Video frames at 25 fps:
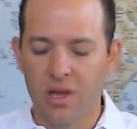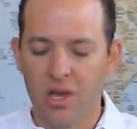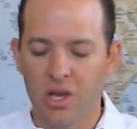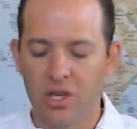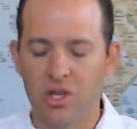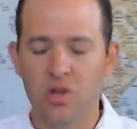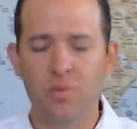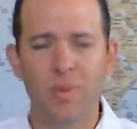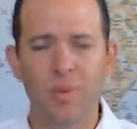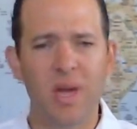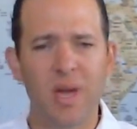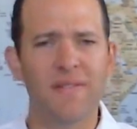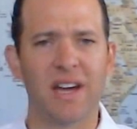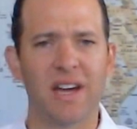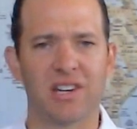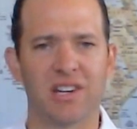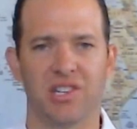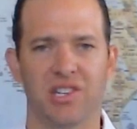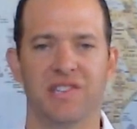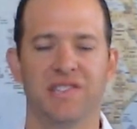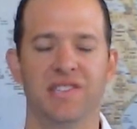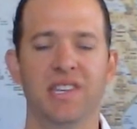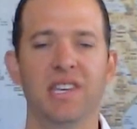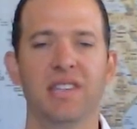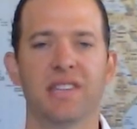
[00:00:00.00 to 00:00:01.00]
You may have actually
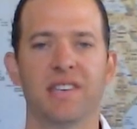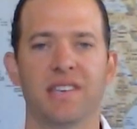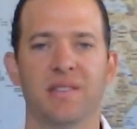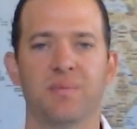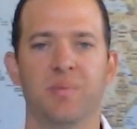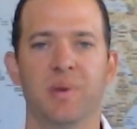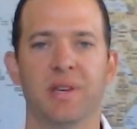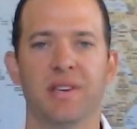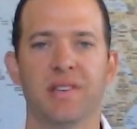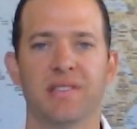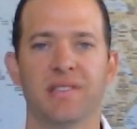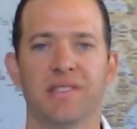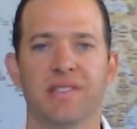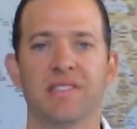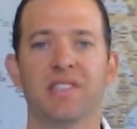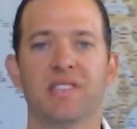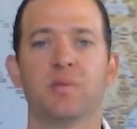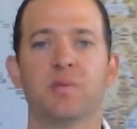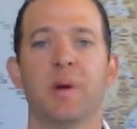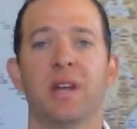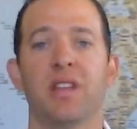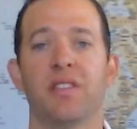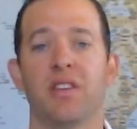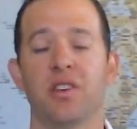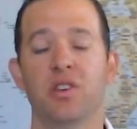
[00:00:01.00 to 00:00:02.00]
seen this because this has
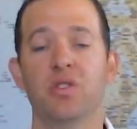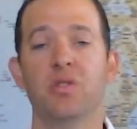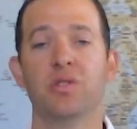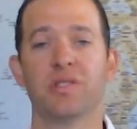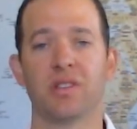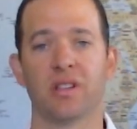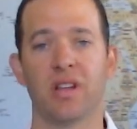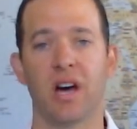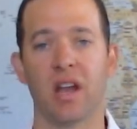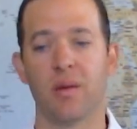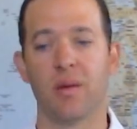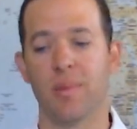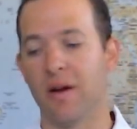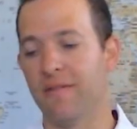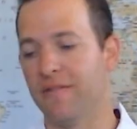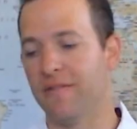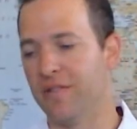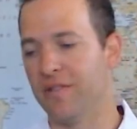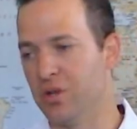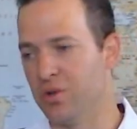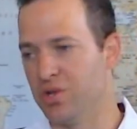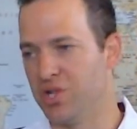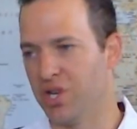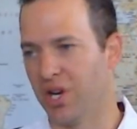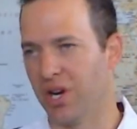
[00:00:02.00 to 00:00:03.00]
been in the news a lot about
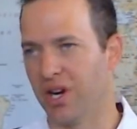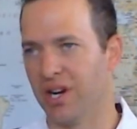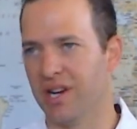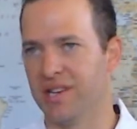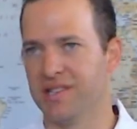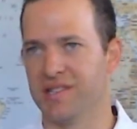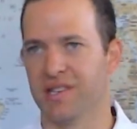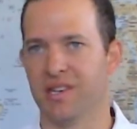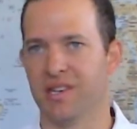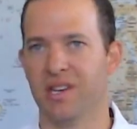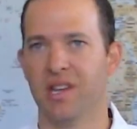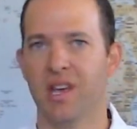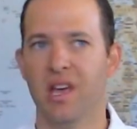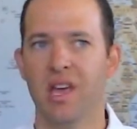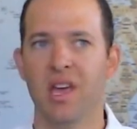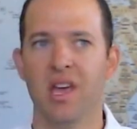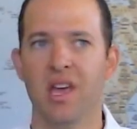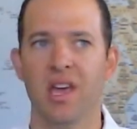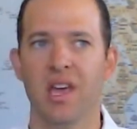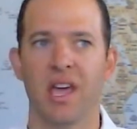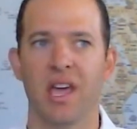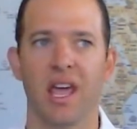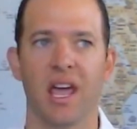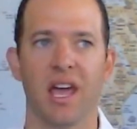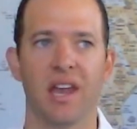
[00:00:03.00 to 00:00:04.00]
fiduciaries
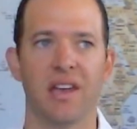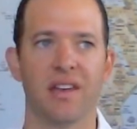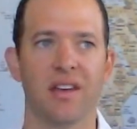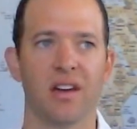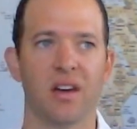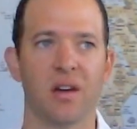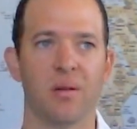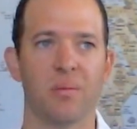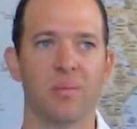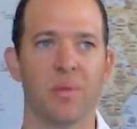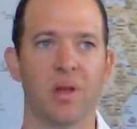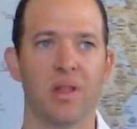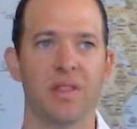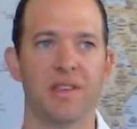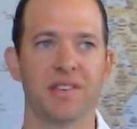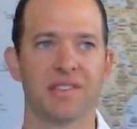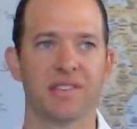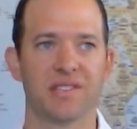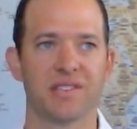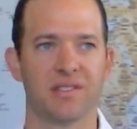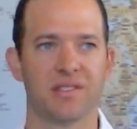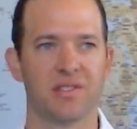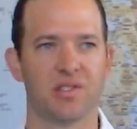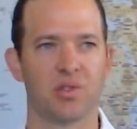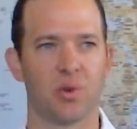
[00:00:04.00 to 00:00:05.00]
and
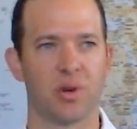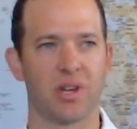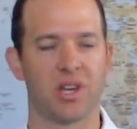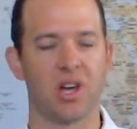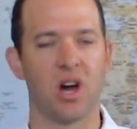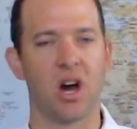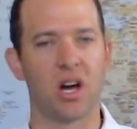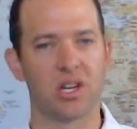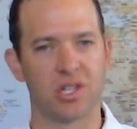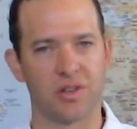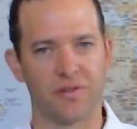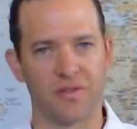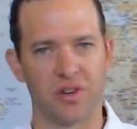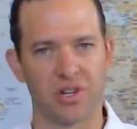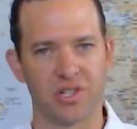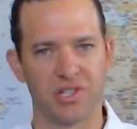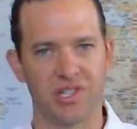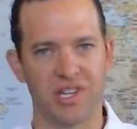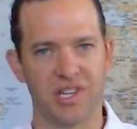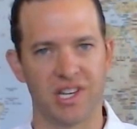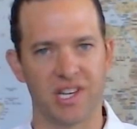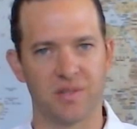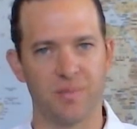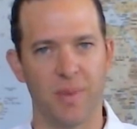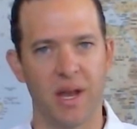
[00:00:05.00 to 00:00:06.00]
this sort of
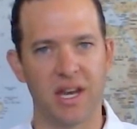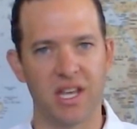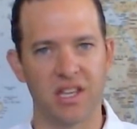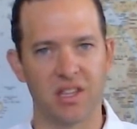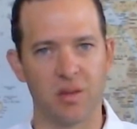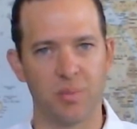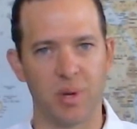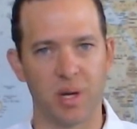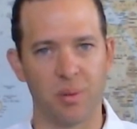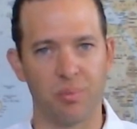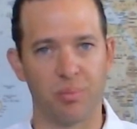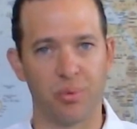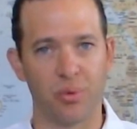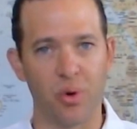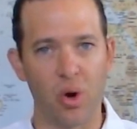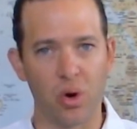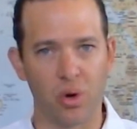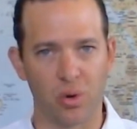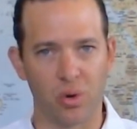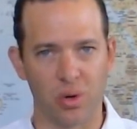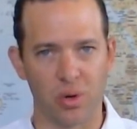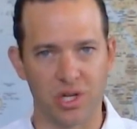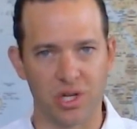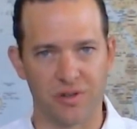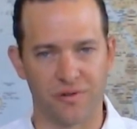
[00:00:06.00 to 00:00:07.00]
controversy, as many of the big
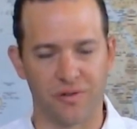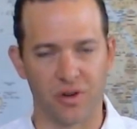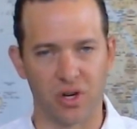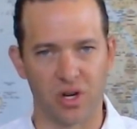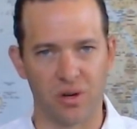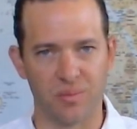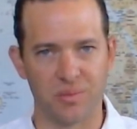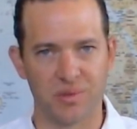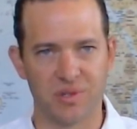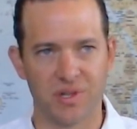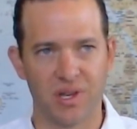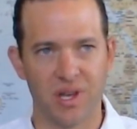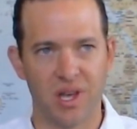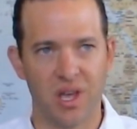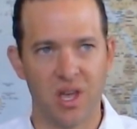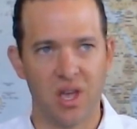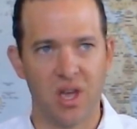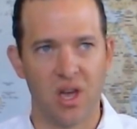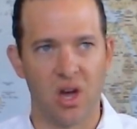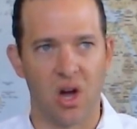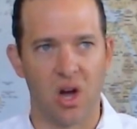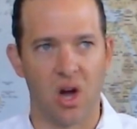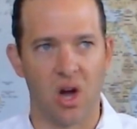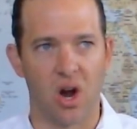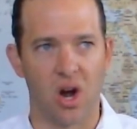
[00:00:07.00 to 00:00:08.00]
brokerage firms
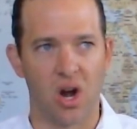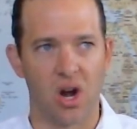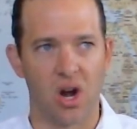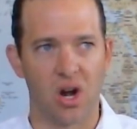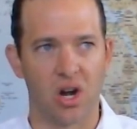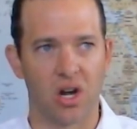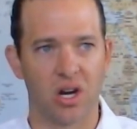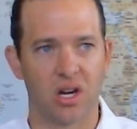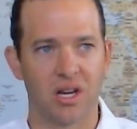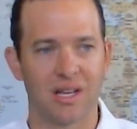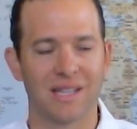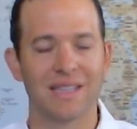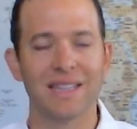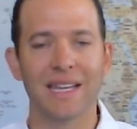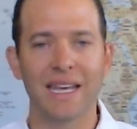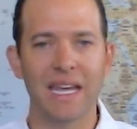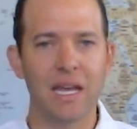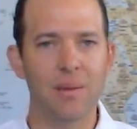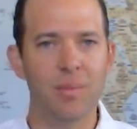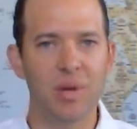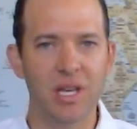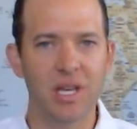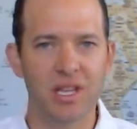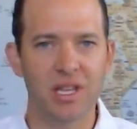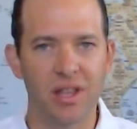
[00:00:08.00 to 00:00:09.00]
are
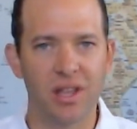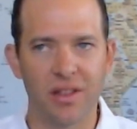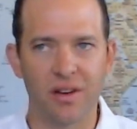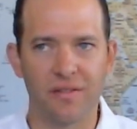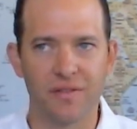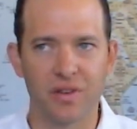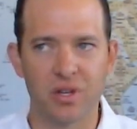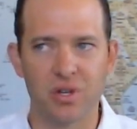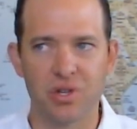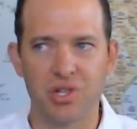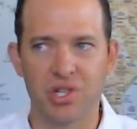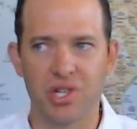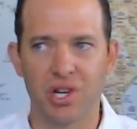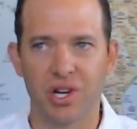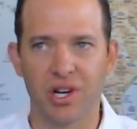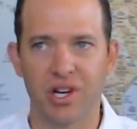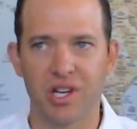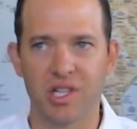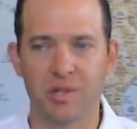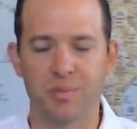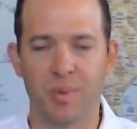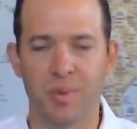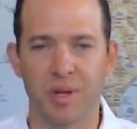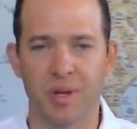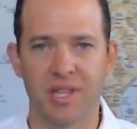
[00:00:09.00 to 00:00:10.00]
claiming that they're
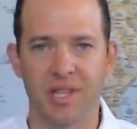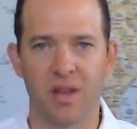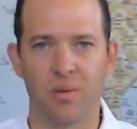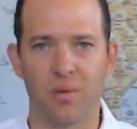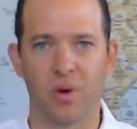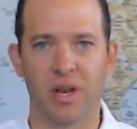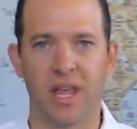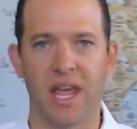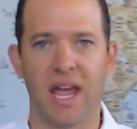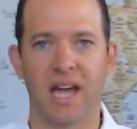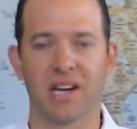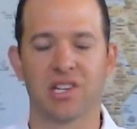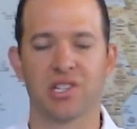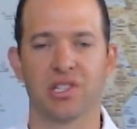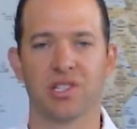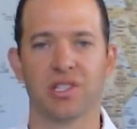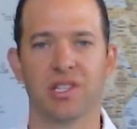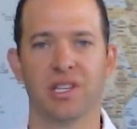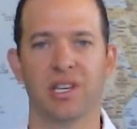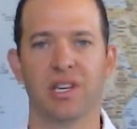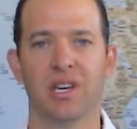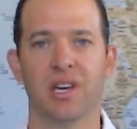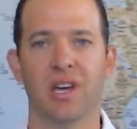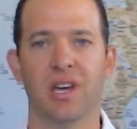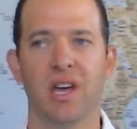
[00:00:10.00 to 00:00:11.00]
fiduciaries, but then when they
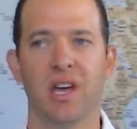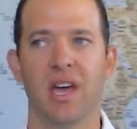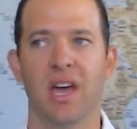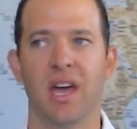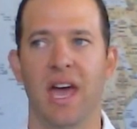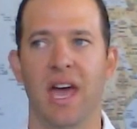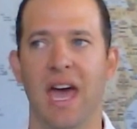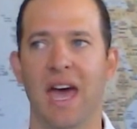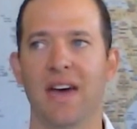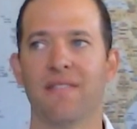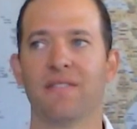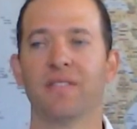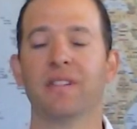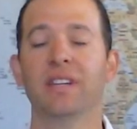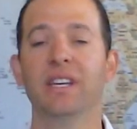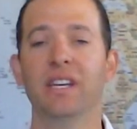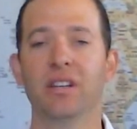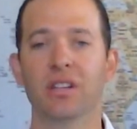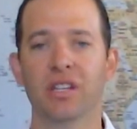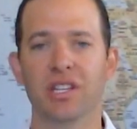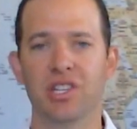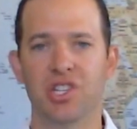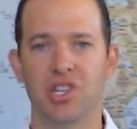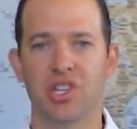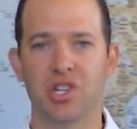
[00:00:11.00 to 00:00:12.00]
actually have
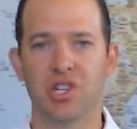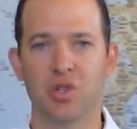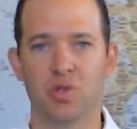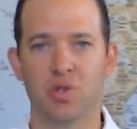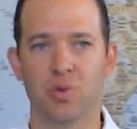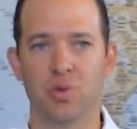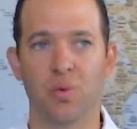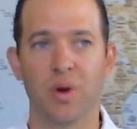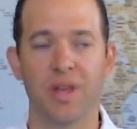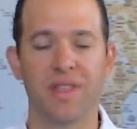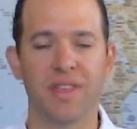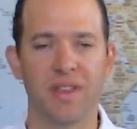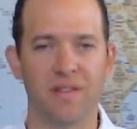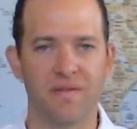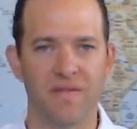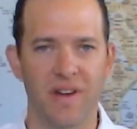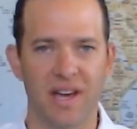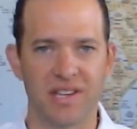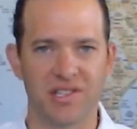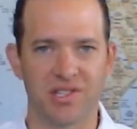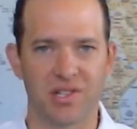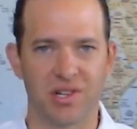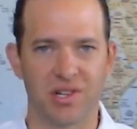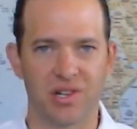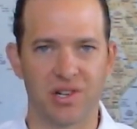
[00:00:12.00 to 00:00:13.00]
legal issues with
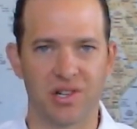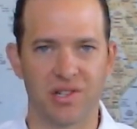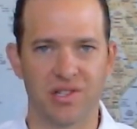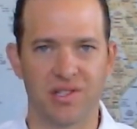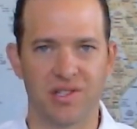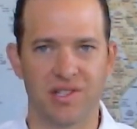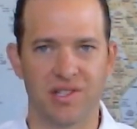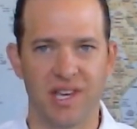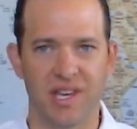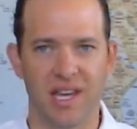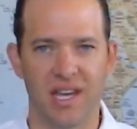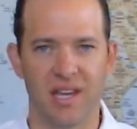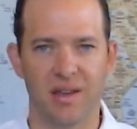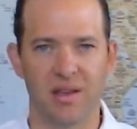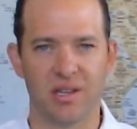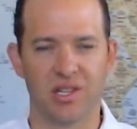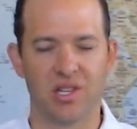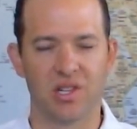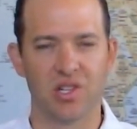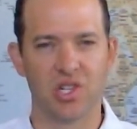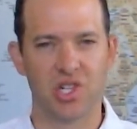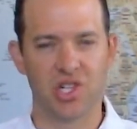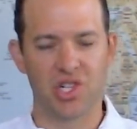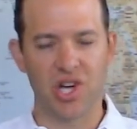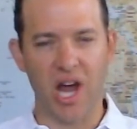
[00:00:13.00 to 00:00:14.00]
investors, they
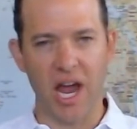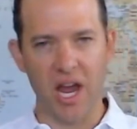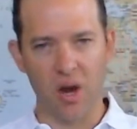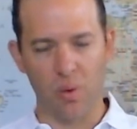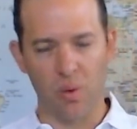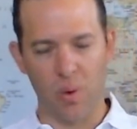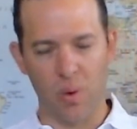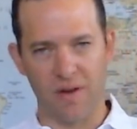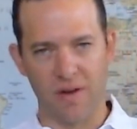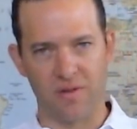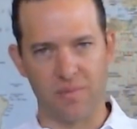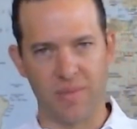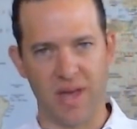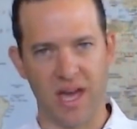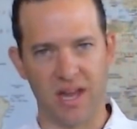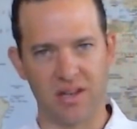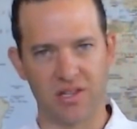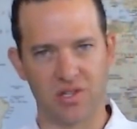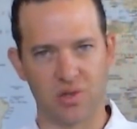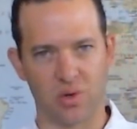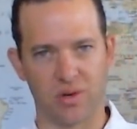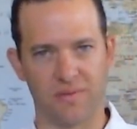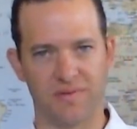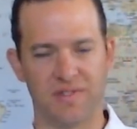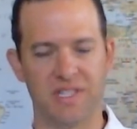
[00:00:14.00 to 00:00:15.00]
shy away from that and
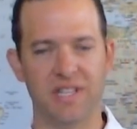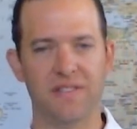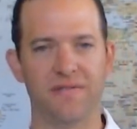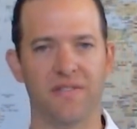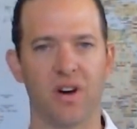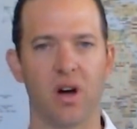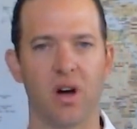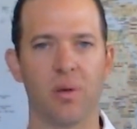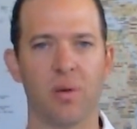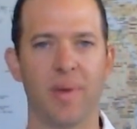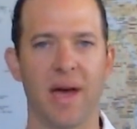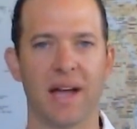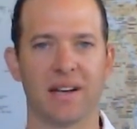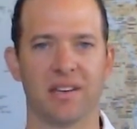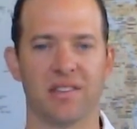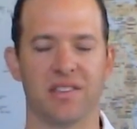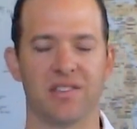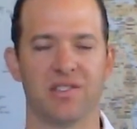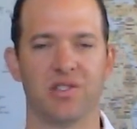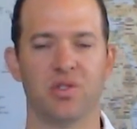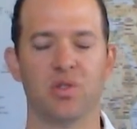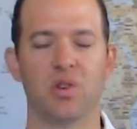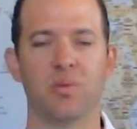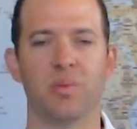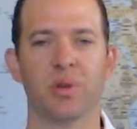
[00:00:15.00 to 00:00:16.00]
sort of default back to the
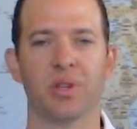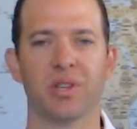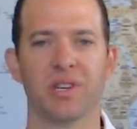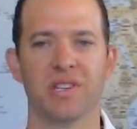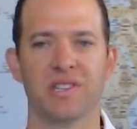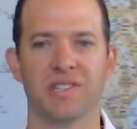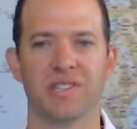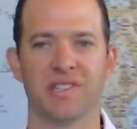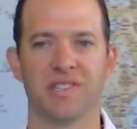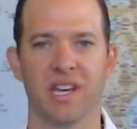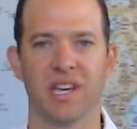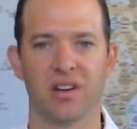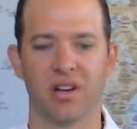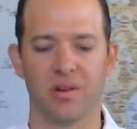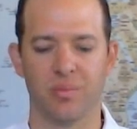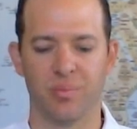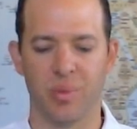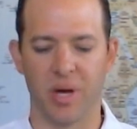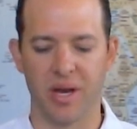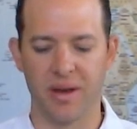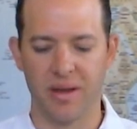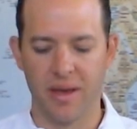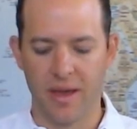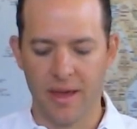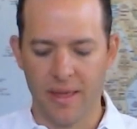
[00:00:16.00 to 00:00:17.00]
suitability standard.
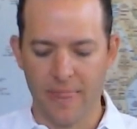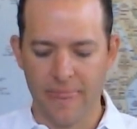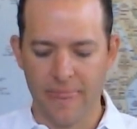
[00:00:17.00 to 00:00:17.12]
But